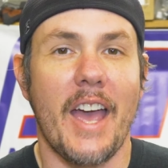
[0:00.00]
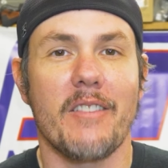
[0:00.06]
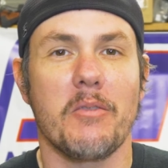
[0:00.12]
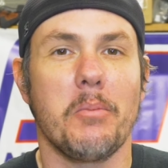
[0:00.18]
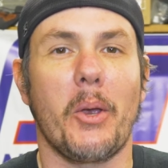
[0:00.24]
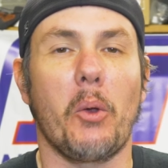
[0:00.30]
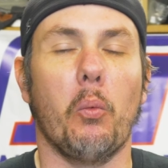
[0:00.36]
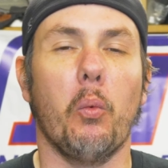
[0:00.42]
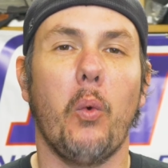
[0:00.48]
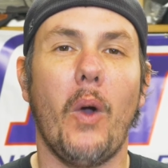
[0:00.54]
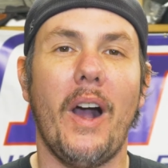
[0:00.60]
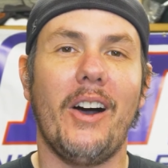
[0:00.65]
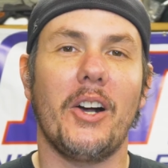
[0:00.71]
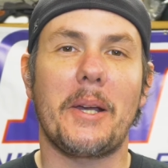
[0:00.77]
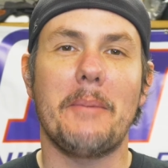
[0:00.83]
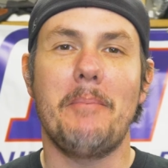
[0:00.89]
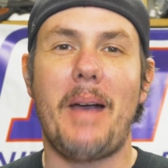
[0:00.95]
everybody,
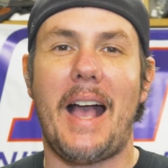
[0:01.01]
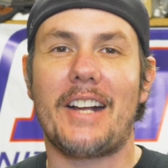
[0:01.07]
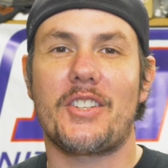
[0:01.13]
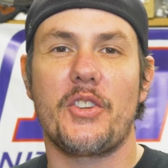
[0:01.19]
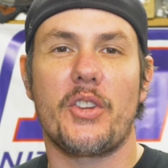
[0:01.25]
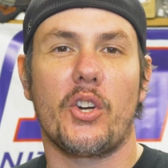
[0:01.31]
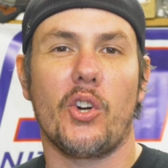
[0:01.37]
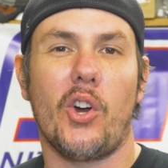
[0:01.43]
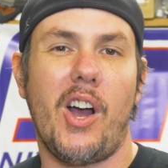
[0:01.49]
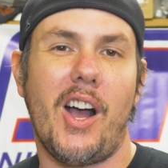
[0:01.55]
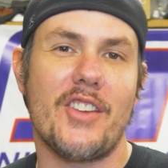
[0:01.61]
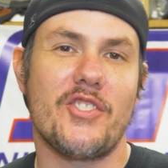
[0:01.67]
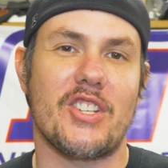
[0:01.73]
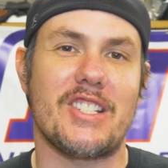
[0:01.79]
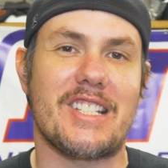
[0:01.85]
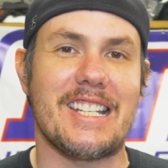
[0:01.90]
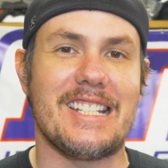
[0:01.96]
welcome back to the
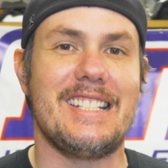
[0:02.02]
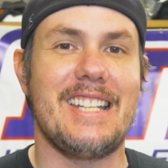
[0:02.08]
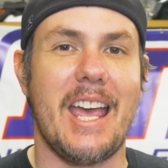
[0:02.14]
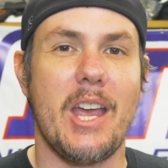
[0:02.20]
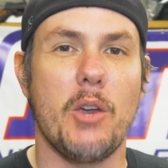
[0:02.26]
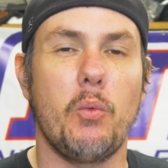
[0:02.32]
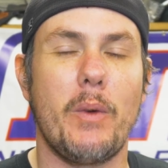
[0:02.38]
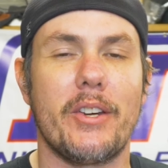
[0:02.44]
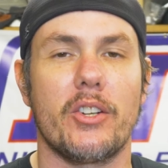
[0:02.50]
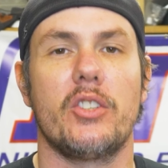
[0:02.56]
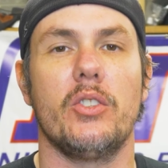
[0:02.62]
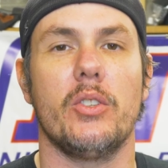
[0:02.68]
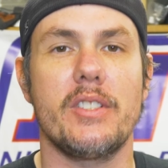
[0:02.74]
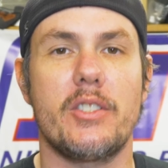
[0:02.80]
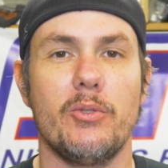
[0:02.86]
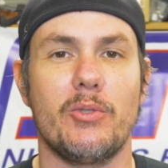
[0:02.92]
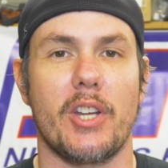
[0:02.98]
garage, and today we are
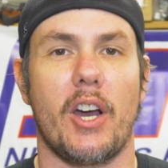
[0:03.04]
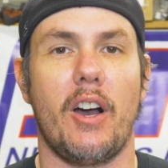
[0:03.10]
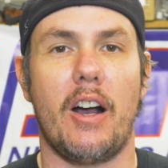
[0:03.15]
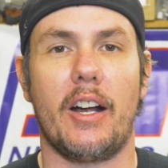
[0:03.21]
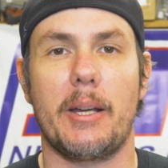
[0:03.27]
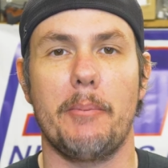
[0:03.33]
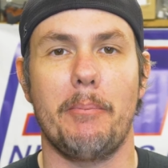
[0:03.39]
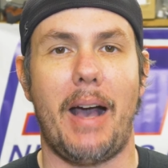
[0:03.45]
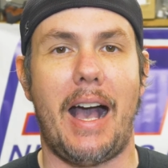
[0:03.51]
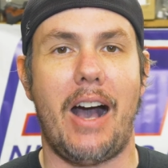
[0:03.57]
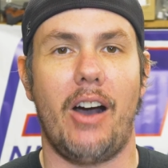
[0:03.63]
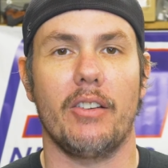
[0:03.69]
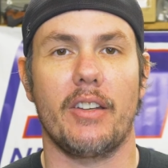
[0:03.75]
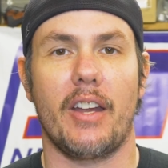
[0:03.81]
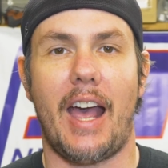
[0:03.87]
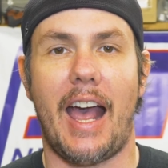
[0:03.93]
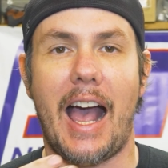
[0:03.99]
going to talk
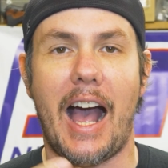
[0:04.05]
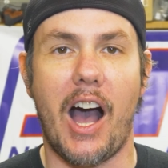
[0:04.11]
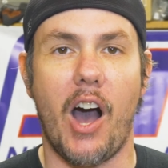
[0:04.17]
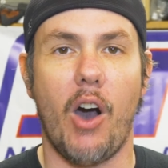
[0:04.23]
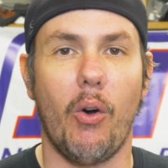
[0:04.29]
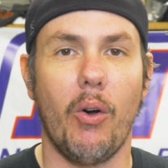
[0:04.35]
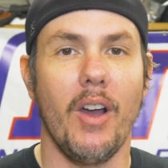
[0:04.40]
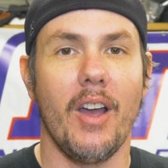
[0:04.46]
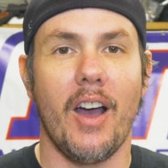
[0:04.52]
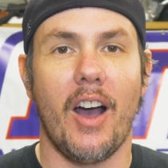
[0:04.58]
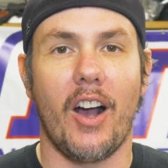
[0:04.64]
about how